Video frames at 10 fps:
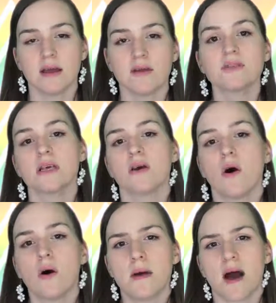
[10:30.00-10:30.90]
It was like
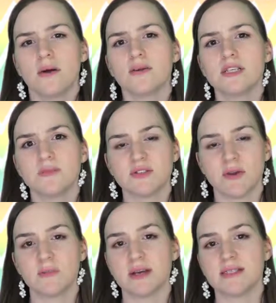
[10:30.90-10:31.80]
all boundaries
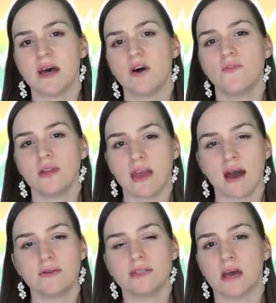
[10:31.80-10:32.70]
between myself and the
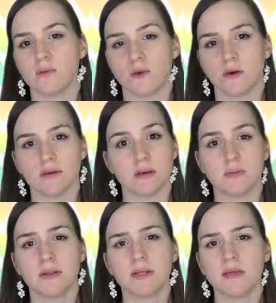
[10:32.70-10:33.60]
outside world
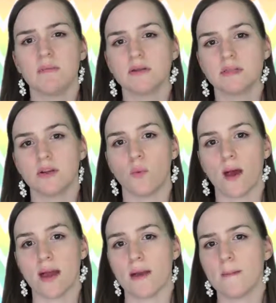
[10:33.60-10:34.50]
completely melted
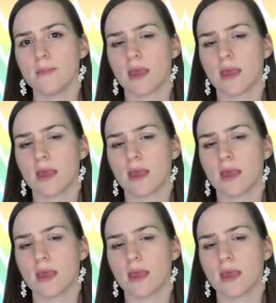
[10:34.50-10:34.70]
away,